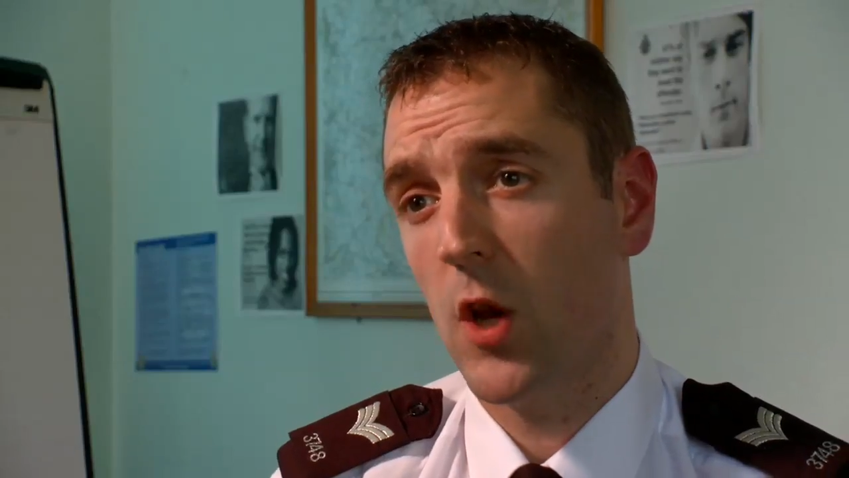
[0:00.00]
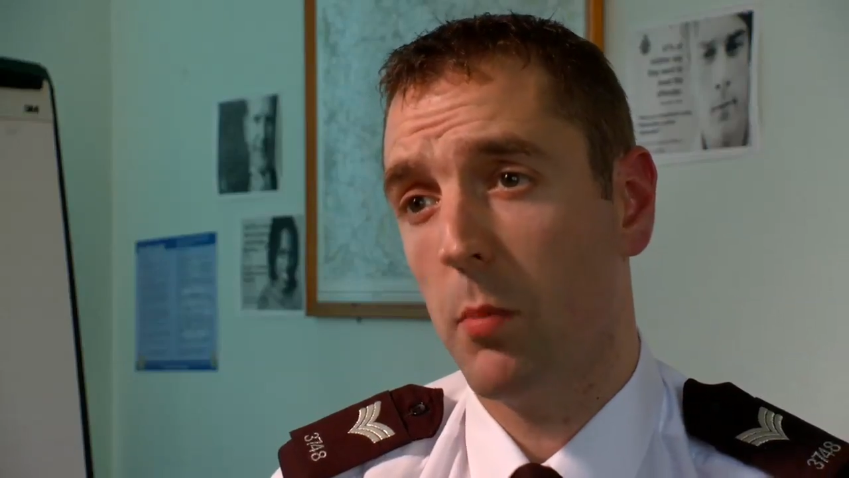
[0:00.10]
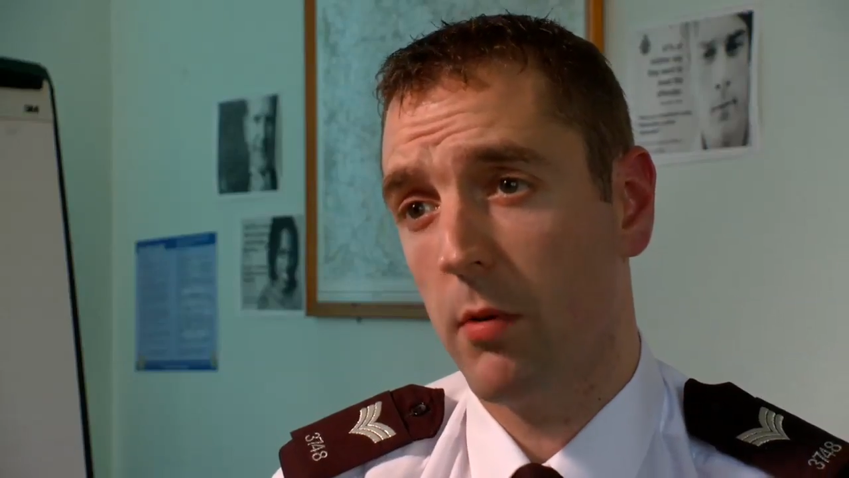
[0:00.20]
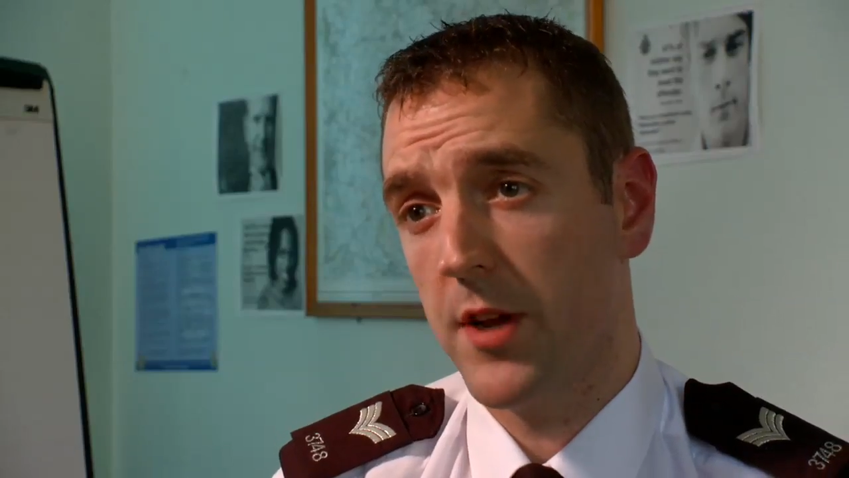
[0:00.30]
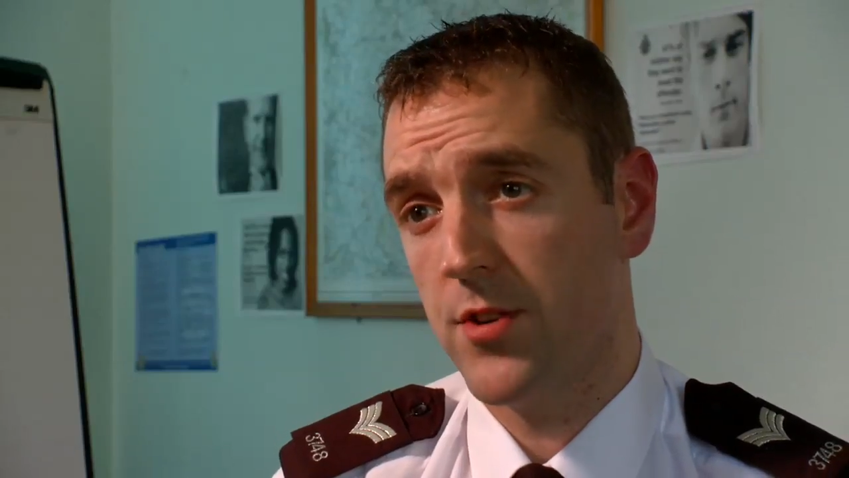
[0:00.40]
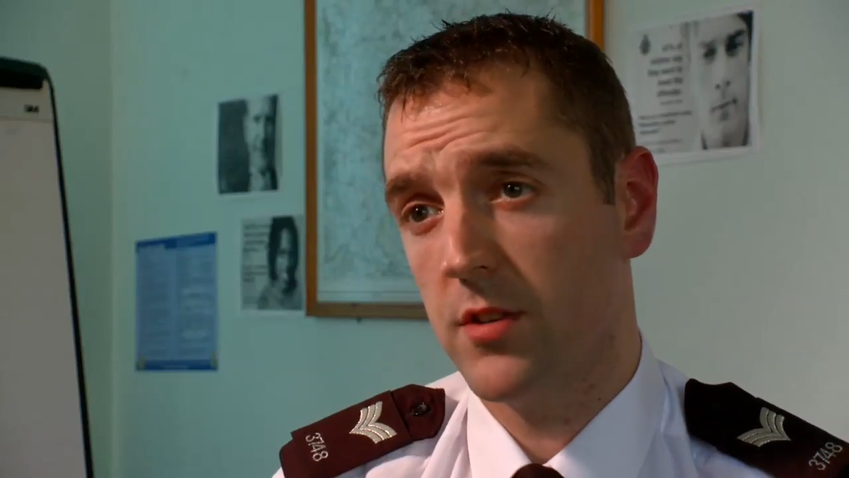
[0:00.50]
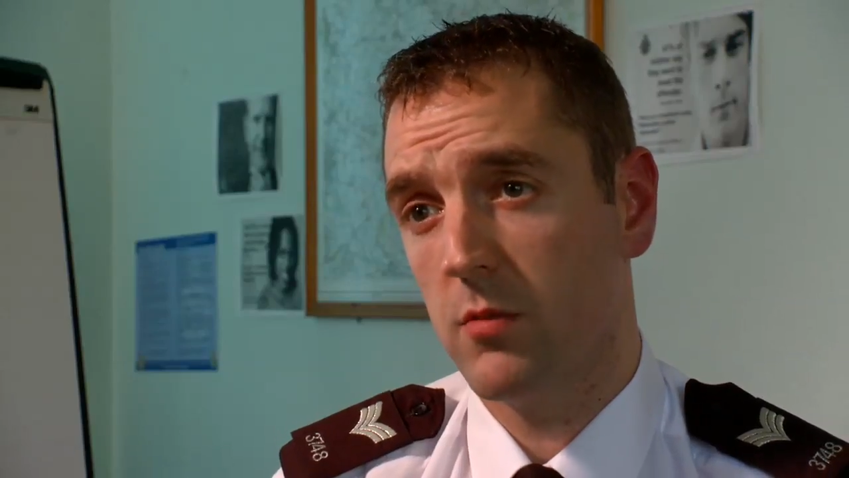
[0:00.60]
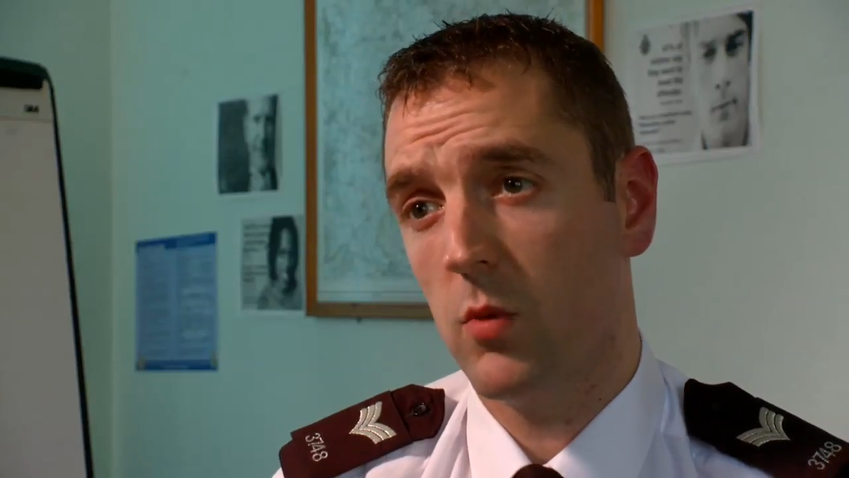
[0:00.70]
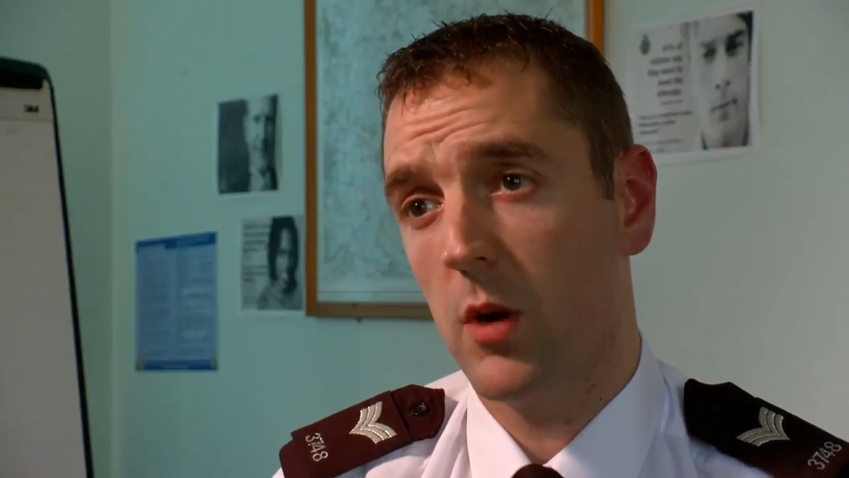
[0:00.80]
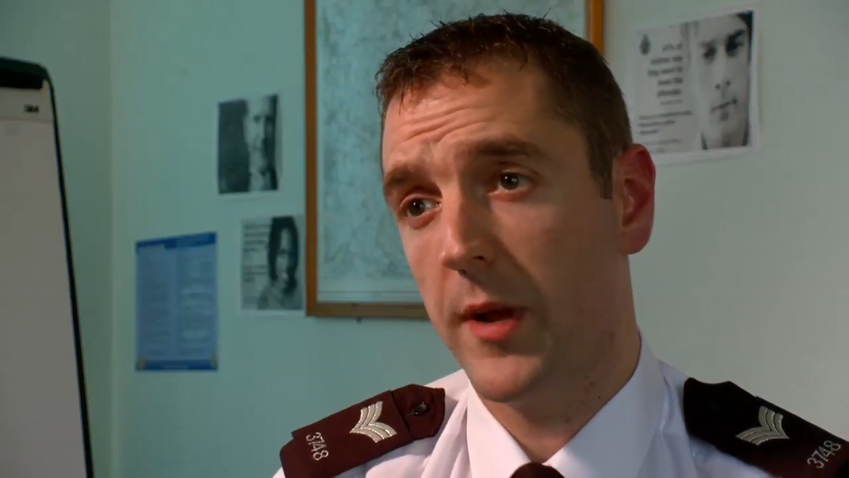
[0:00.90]
operation
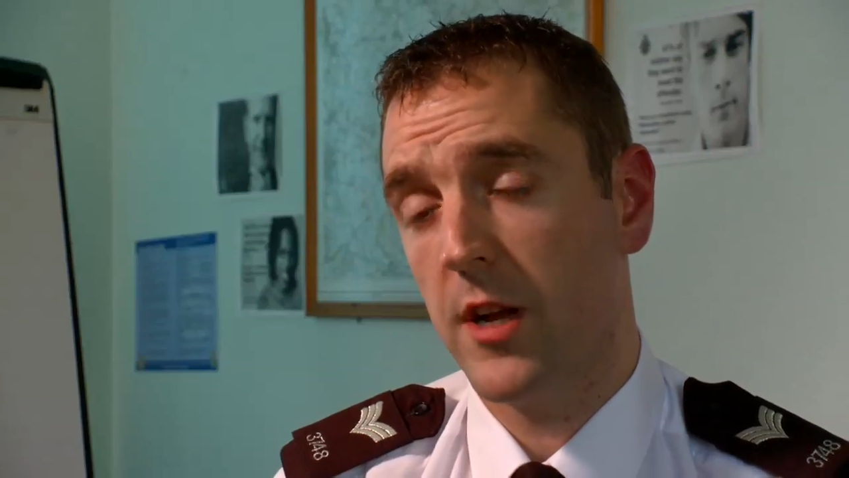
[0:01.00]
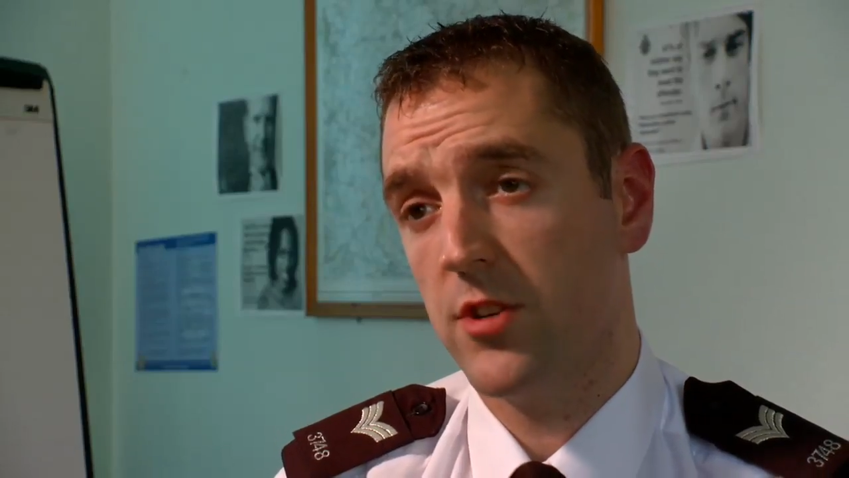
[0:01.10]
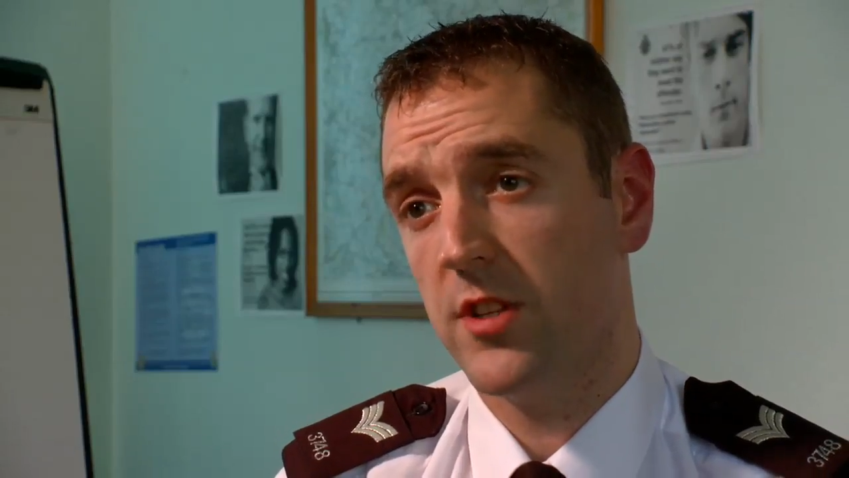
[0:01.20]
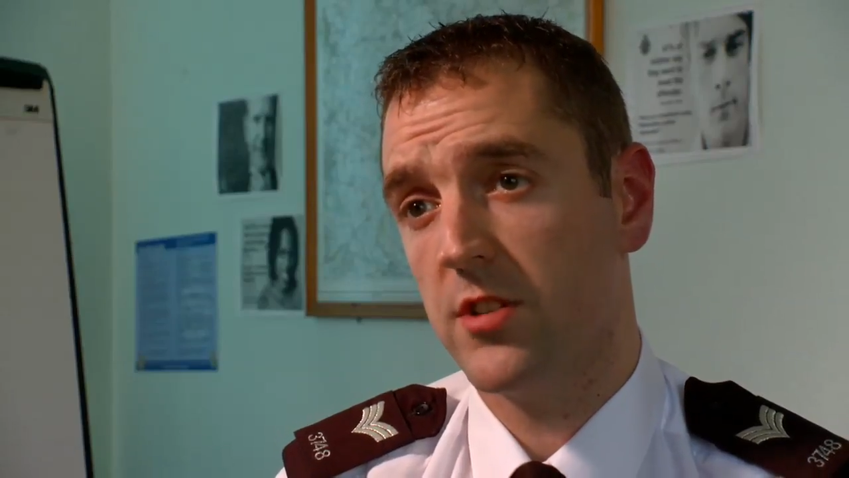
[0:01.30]
where we actually